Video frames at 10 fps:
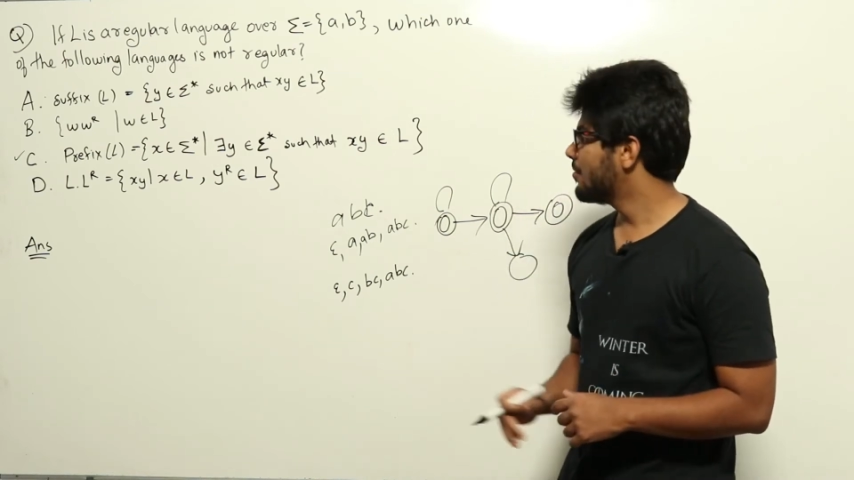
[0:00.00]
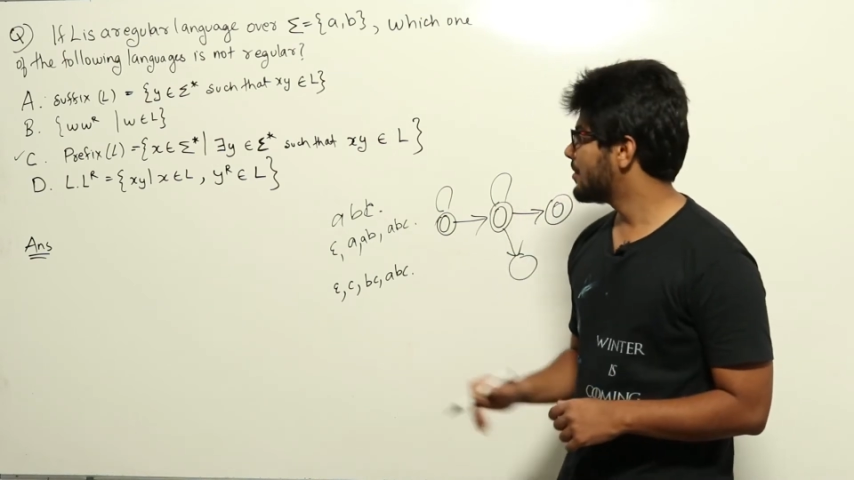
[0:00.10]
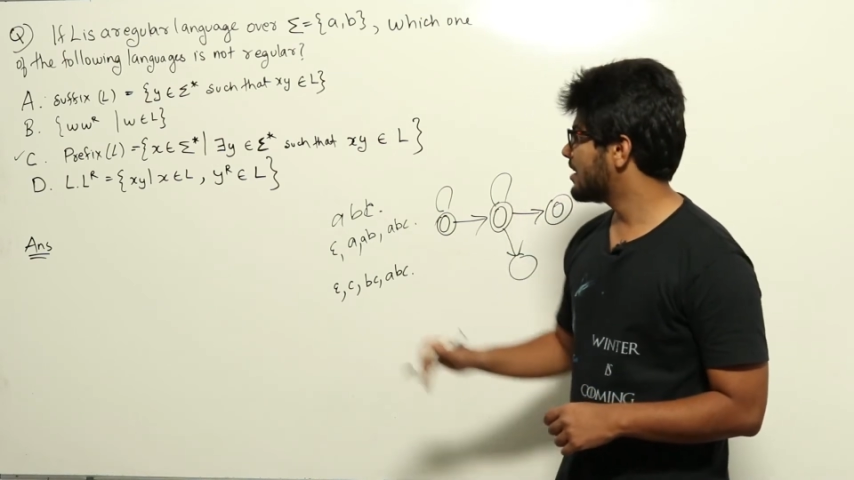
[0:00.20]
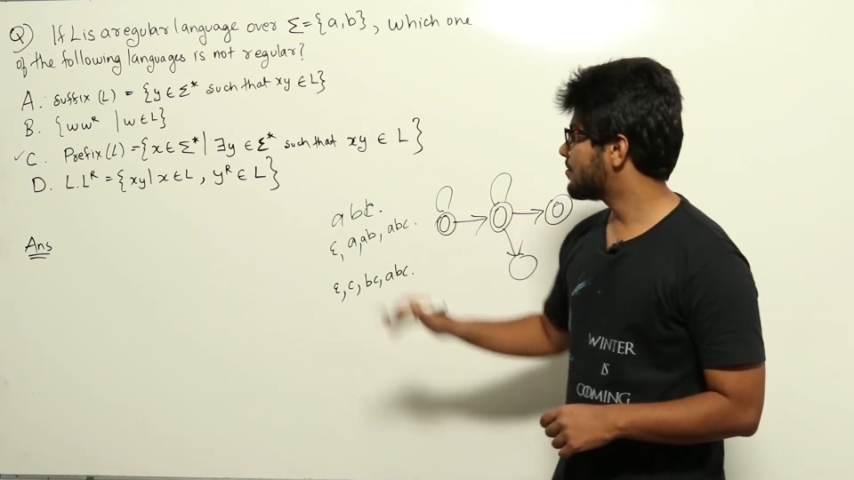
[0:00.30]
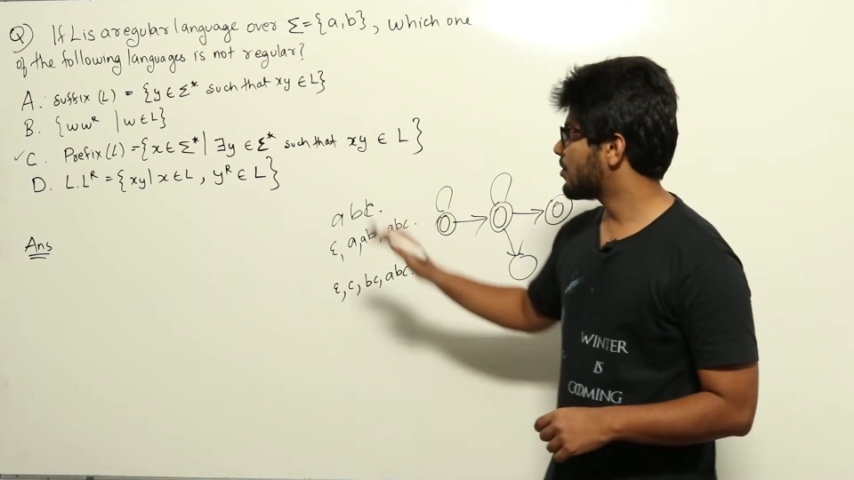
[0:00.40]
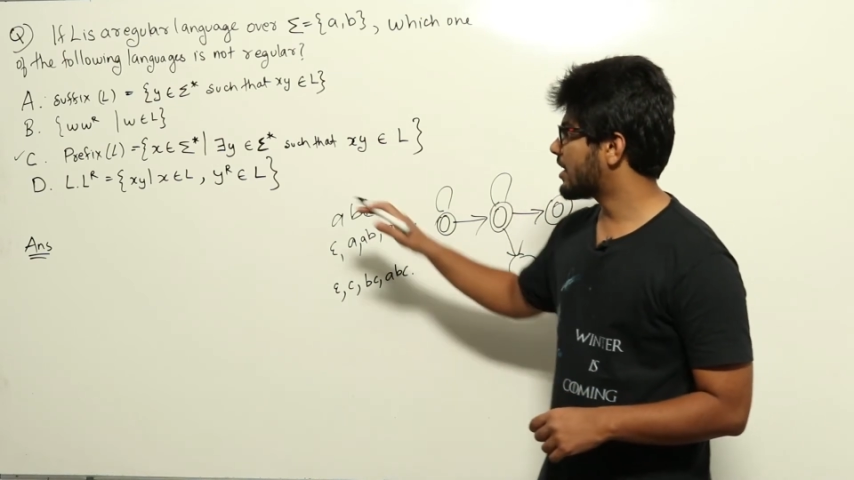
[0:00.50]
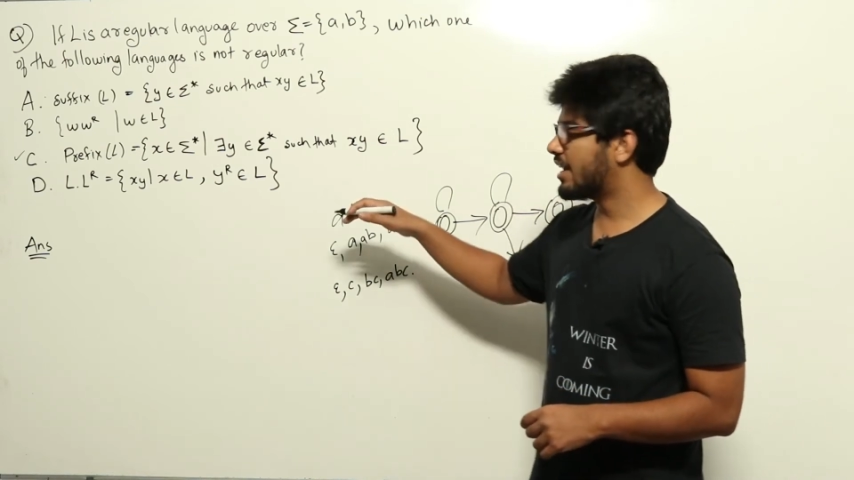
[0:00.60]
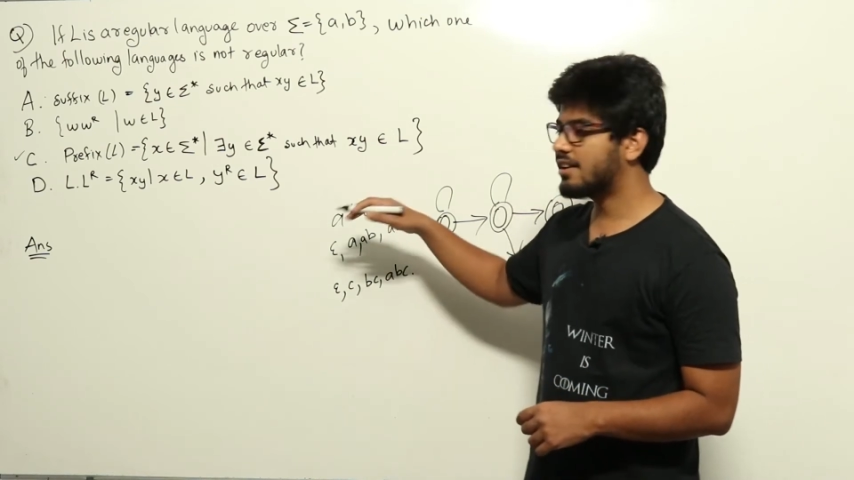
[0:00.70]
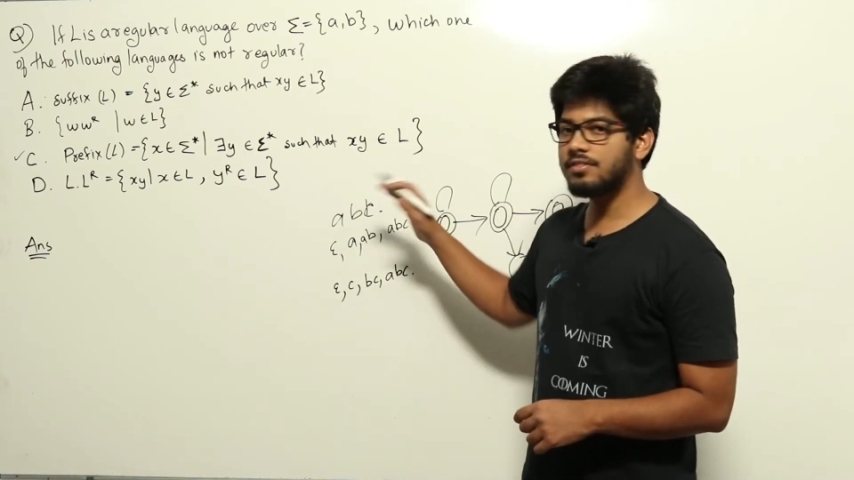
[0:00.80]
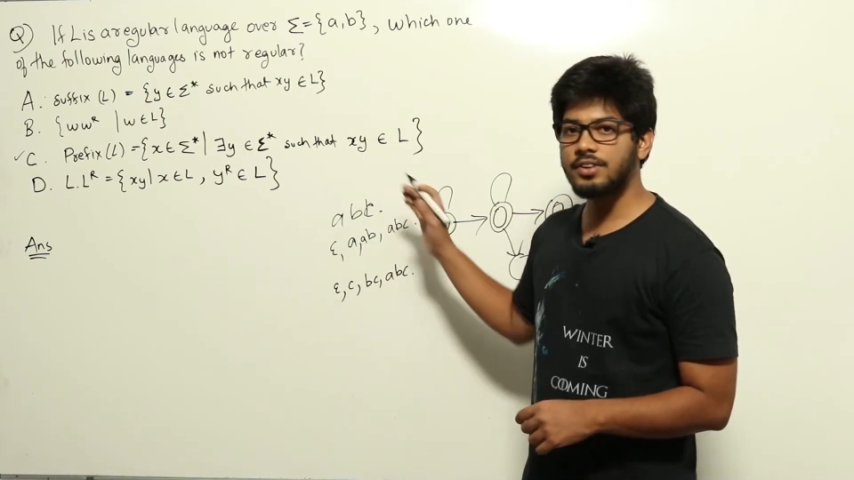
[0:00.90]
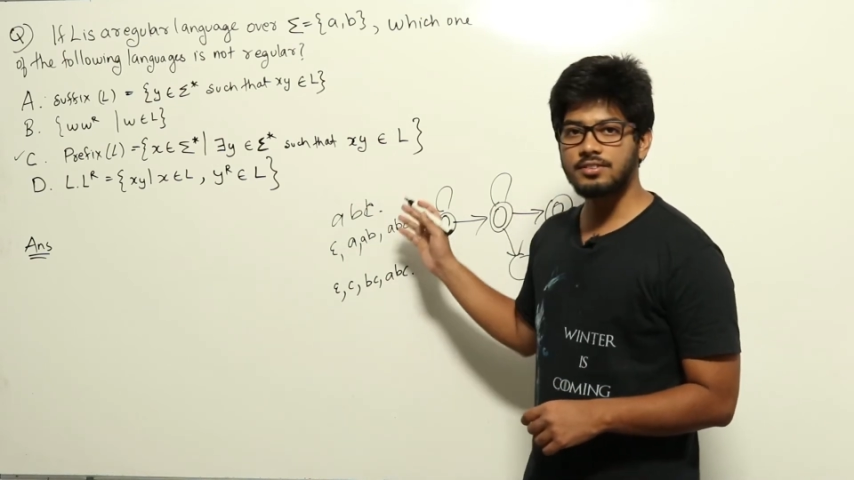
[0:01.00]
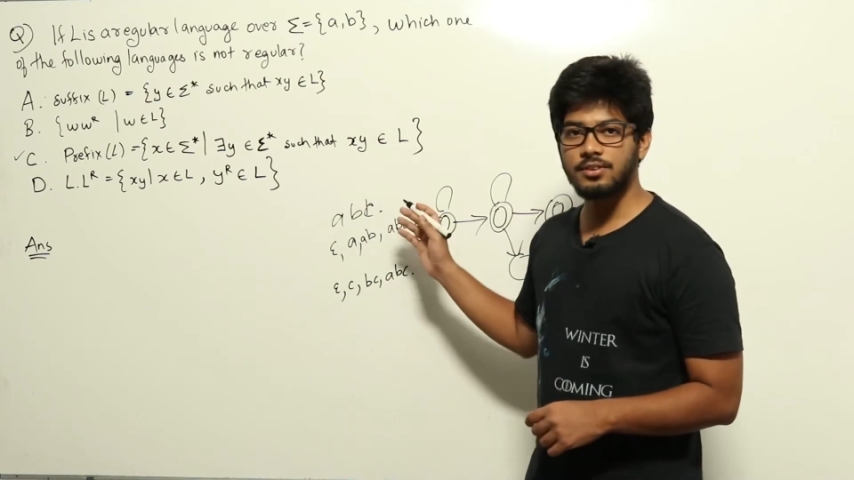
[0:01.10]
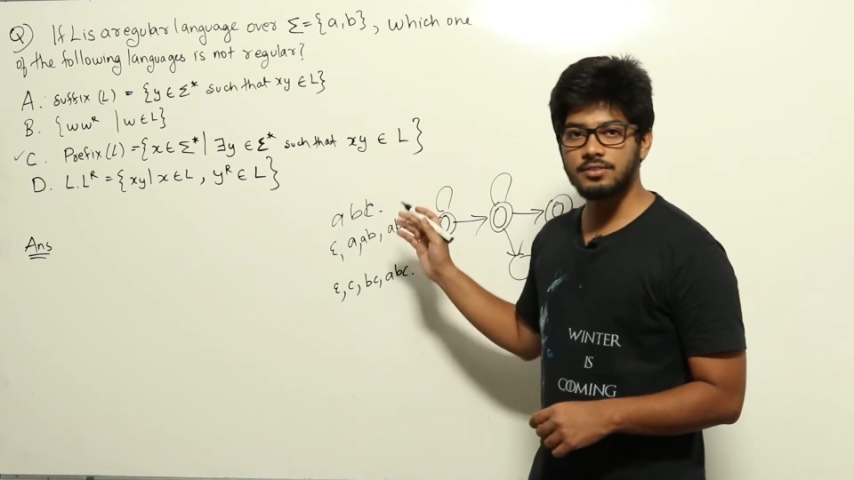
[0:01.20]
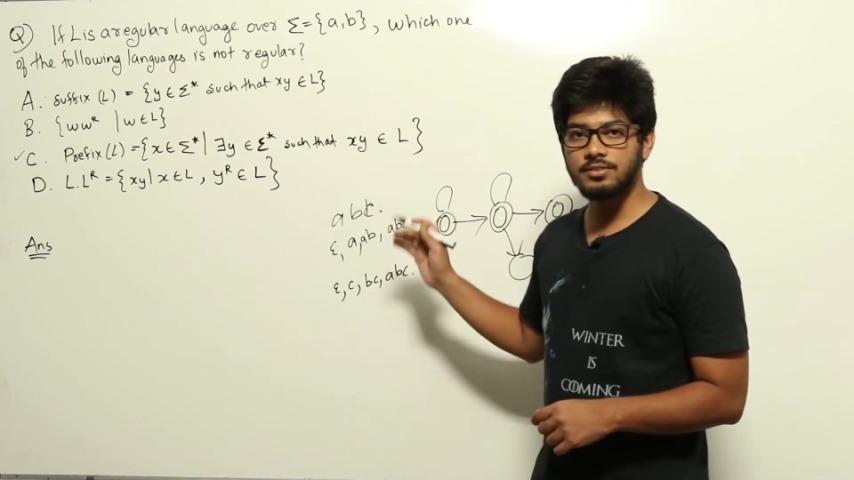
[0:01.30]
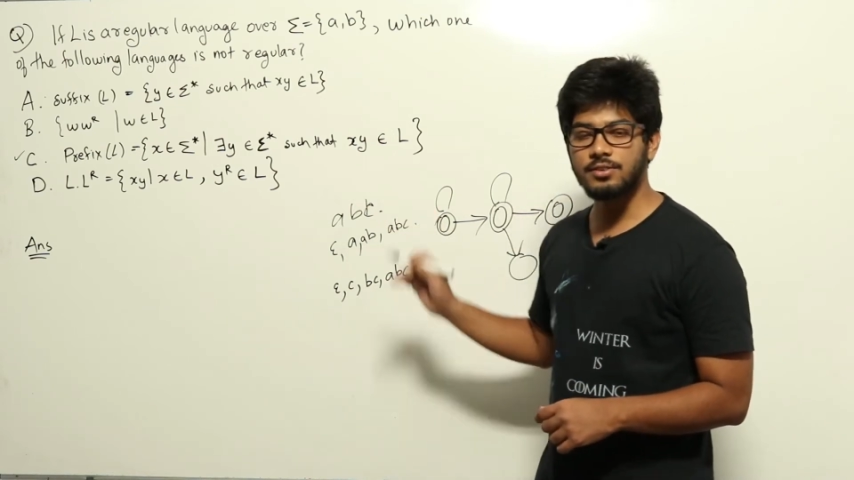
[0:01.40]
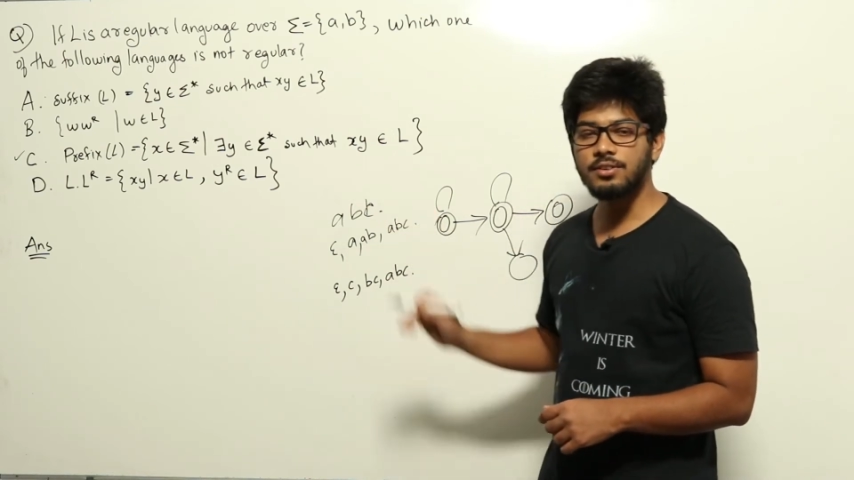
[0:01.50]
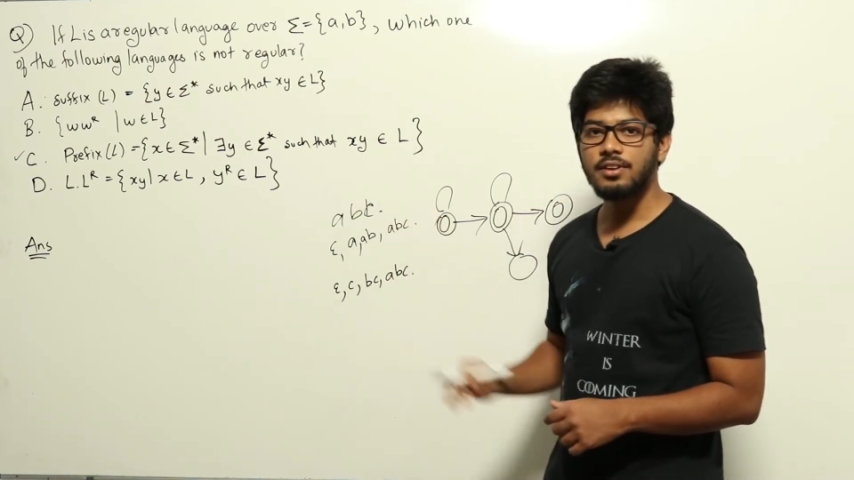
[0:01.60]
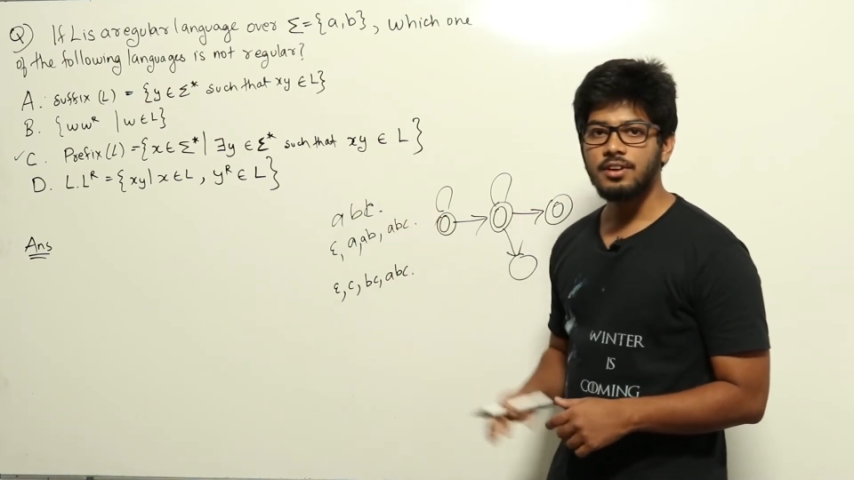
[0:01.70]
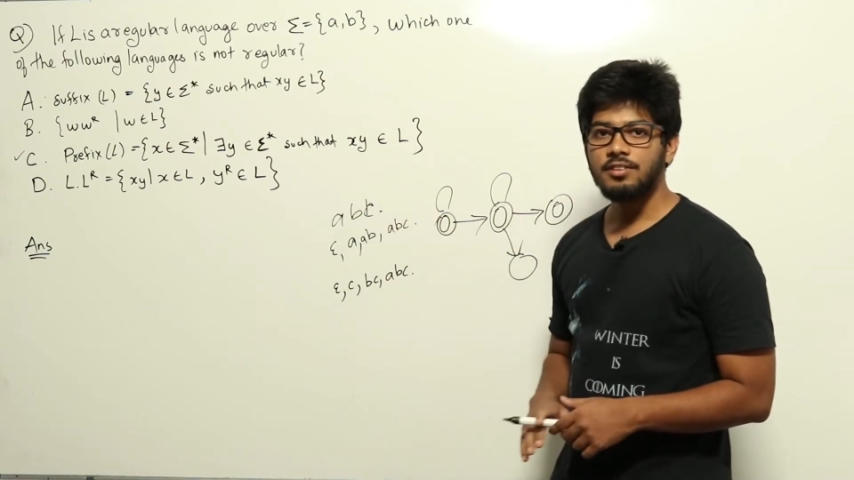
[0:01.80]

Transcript: meaning for L reverse also